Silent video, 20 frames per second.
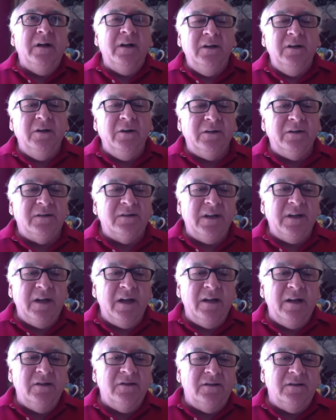You know, it
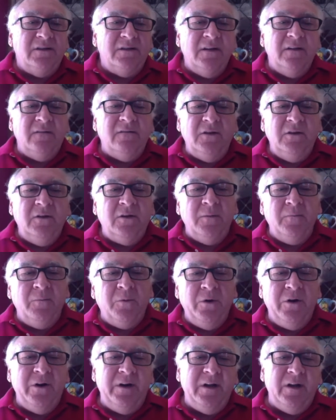says you can
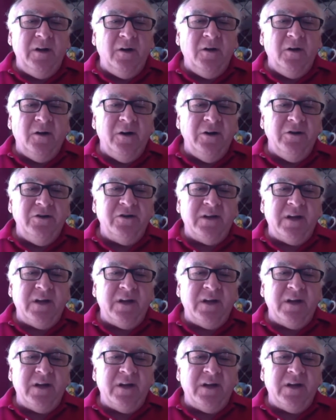put it in a large